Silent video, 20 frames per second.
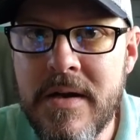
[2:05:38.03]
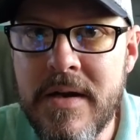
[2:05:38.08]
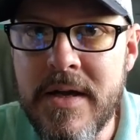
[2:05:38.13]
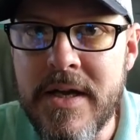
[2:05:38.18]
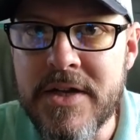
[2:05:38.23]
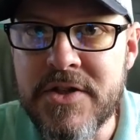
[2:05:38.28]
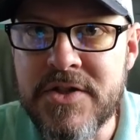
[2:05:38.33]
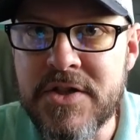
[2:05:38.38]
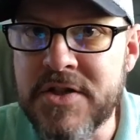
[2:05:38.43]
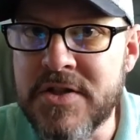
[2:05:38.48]

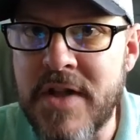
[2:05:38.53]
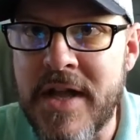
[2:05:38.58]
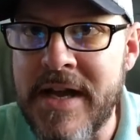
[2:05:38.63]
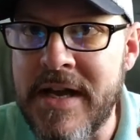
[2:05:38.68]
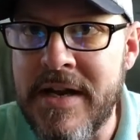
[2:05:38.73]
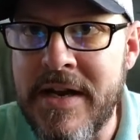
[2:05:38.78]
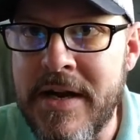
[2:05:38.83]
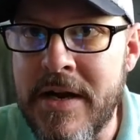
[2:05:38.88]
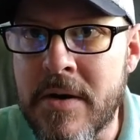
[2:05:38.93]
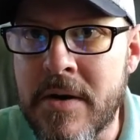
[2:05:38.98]
It's just like
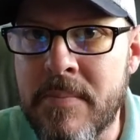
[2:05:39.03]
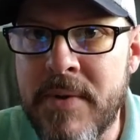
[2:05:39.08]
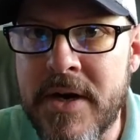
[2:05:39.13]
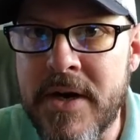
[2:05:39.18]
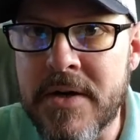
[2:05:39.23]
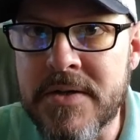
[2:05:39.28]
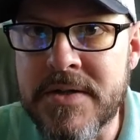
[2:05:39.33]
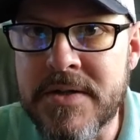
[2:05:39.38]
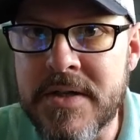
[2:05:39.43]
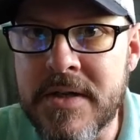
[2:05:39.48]
an ear
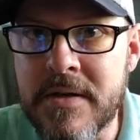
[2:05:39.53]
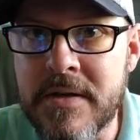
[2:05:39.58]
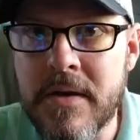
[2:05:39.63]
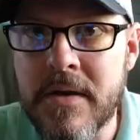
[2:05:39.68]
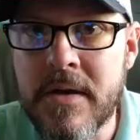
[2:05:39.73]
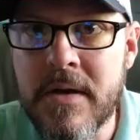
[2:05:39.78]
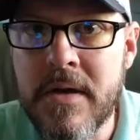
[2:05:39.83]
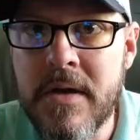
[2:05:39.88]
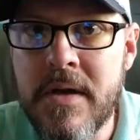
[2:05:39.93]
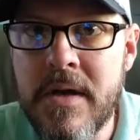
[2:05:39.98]
piercing,
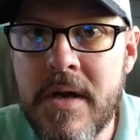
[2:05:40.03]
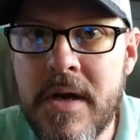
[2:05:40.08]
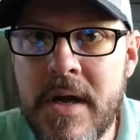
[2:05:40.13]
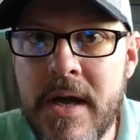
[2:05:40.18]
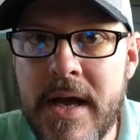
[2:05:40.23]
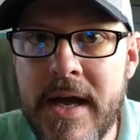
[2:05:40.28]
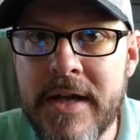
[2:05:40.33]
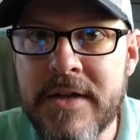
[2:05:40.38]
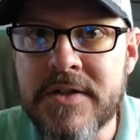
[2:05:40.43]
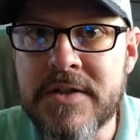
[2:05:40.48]

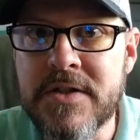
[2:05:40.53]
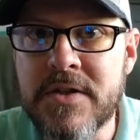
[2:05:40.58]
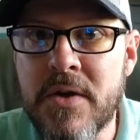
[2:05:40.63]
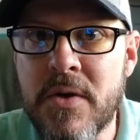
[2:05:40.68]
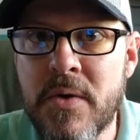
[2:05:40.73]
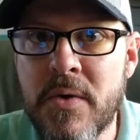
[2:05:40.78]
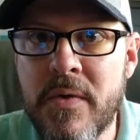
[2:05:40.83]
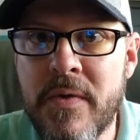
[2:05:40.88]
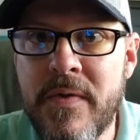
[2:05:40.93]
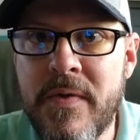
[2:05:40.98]
and
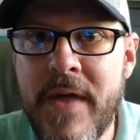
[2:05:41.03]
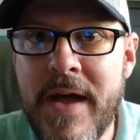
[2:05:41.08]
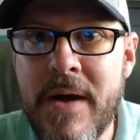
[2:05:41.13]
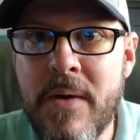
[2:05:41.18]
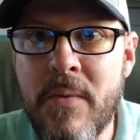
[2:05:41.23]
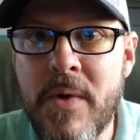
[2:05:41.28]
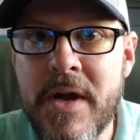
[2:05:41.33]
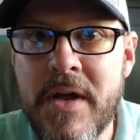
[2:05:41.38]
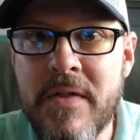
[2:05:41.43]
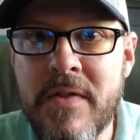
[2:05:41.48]
so that
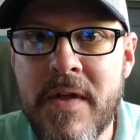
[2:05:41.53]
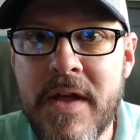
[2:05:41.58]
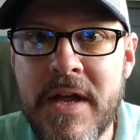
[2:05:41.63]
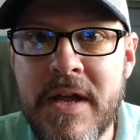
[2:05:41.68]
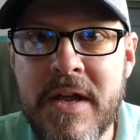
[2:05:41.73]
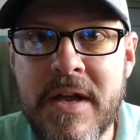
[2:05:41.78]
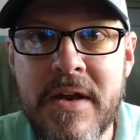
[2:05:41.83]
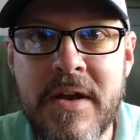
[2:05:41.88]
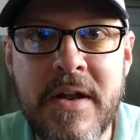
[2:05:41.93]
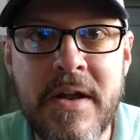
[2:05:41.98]
way they
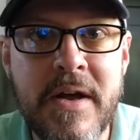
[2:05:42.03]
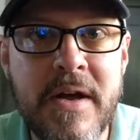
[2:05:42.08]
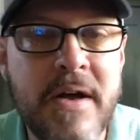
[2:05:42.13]
could